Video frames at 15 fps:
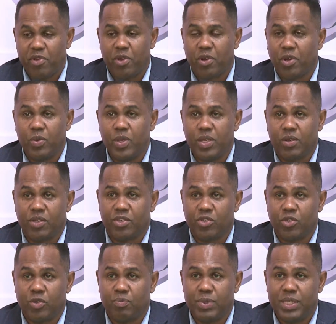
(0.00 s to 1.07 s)
other week or
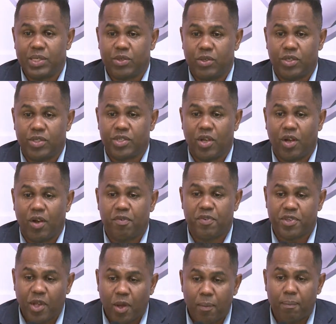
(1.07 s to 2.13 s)
so because of
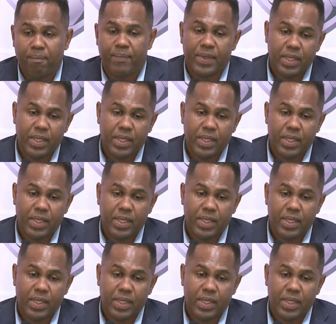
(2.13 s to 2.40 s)
some